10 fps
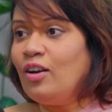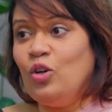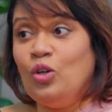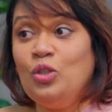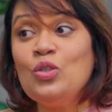are
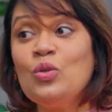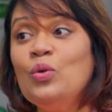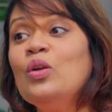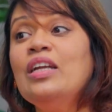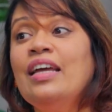not just
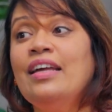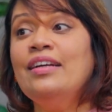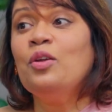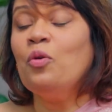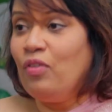going to inherit
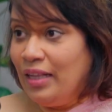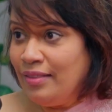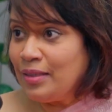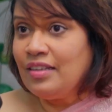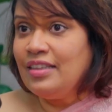your
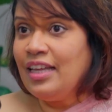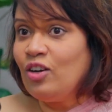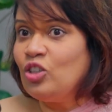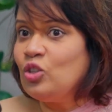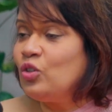wealth. They're
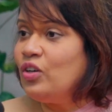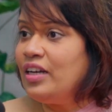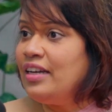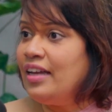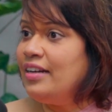not just going to
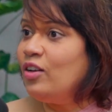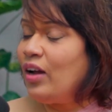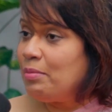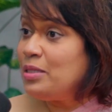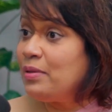inherit your
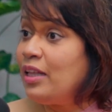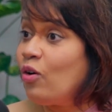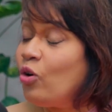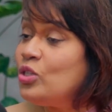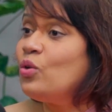habits, but they're
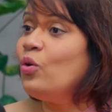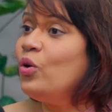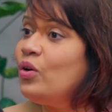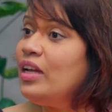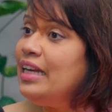also
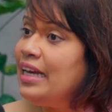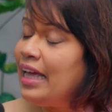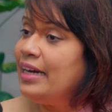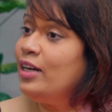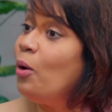going to
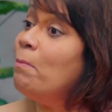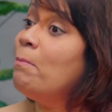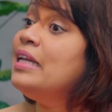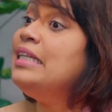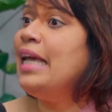inherit your
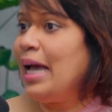money